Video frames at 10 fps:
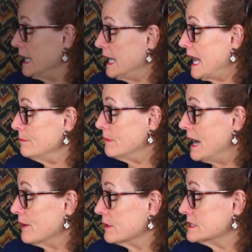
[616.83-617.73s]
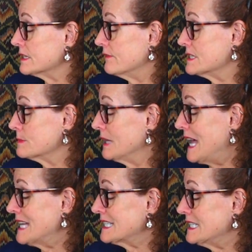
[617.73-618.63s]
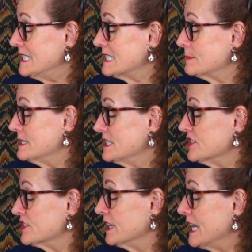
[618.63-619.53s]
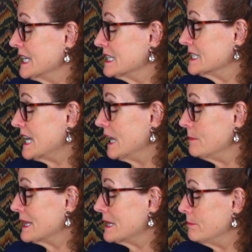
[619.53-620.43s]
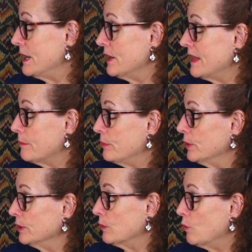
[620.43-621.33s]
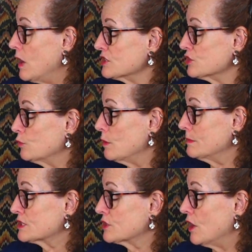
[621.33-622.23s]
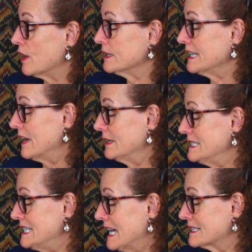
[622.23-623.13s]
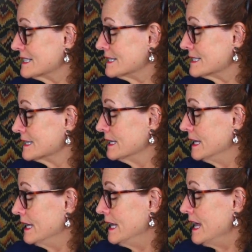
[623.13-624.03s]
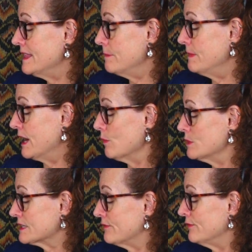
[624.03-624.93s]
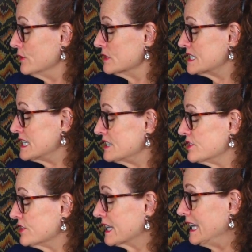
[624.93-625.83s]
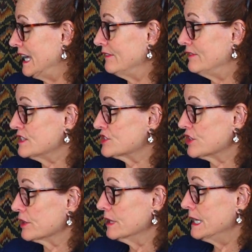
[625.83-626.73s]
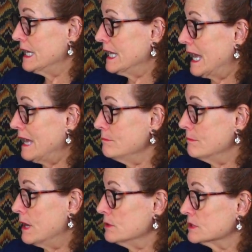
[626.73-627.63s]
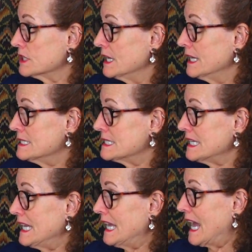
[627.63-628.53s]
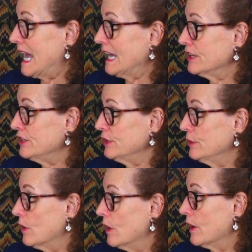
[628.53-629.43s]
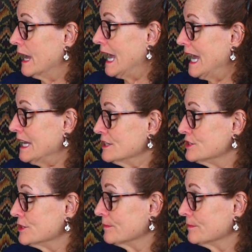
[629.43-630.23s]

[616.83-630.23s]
Admirers of this placid disposition like to tell about the mare that pulled a washerwoman's cart down in Texas. The mare was a full sister to Kingfisher, a most Caqrh.